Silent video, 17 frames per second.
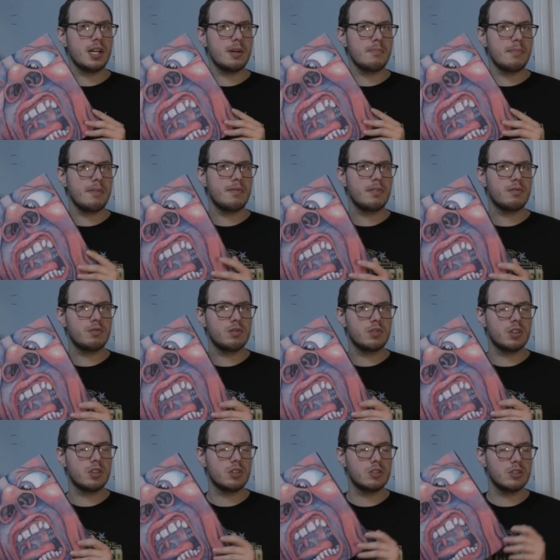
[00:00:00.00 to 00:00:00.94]
I've ever
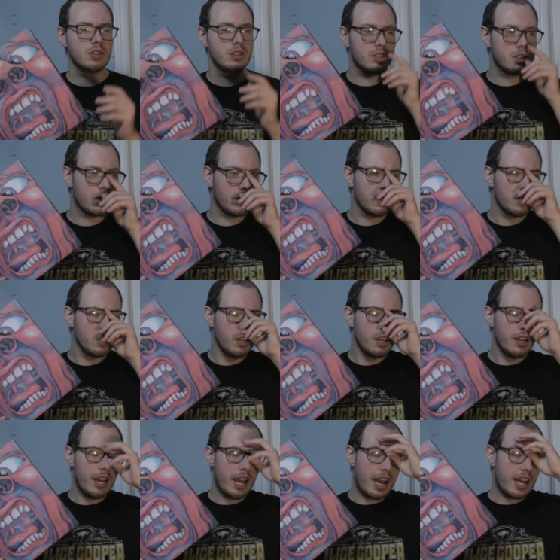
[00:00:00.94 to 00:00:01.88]
heard the song
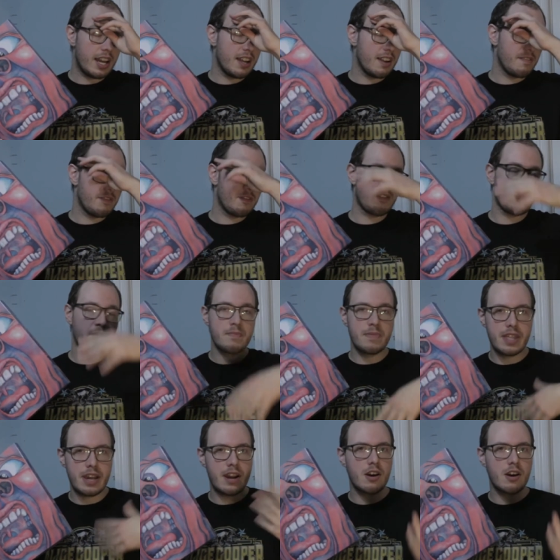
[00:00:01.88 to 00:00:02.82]
and then from
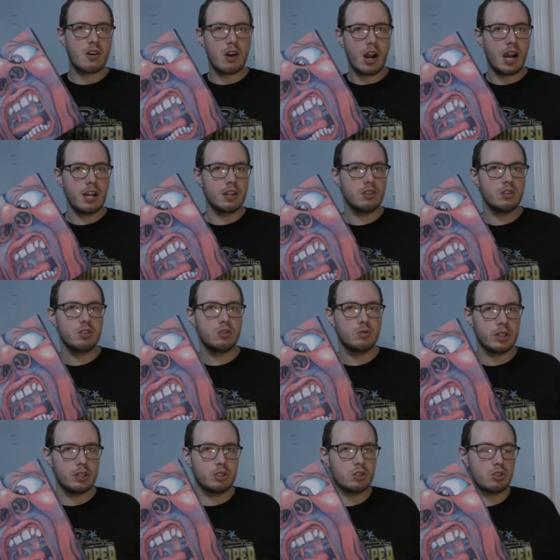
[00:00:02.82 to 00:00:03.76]
there I
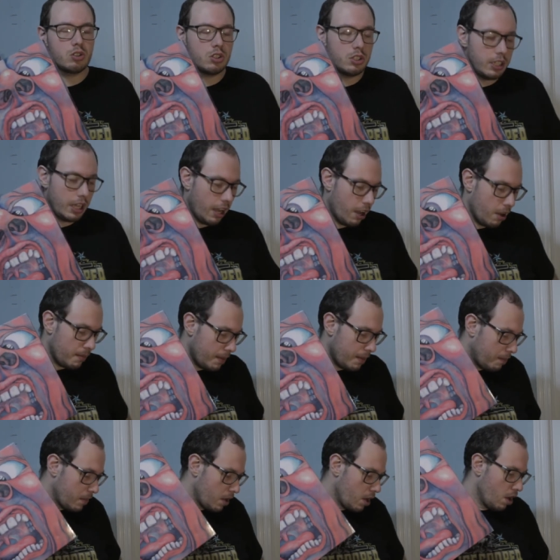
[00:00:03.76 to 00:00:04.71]
researched the album,
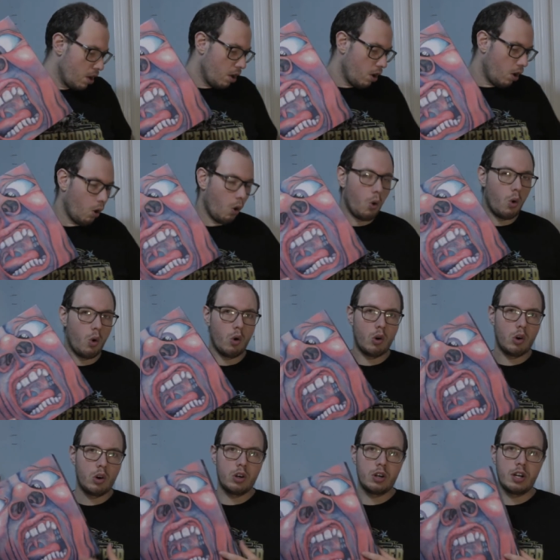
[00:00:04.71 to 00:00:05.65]

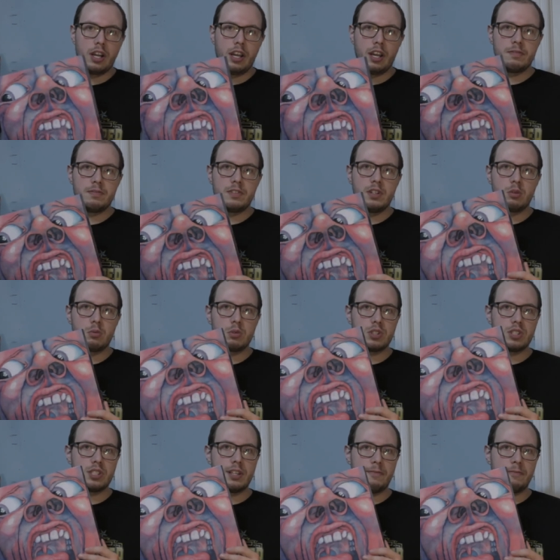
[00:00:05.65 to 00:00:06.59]
or if there was
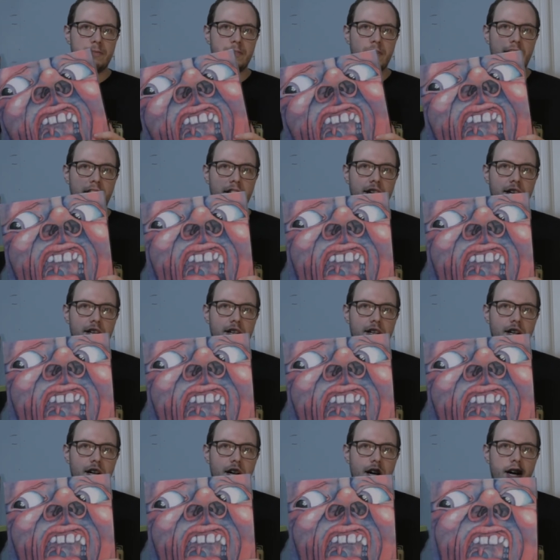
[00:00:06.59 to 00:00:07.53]
something,
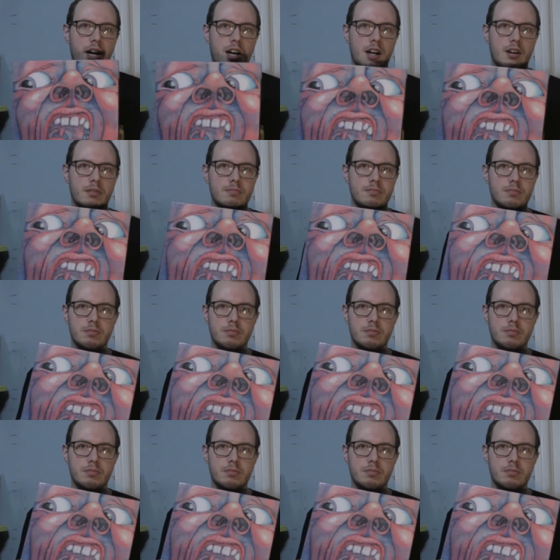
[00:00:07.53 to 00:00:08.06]
um,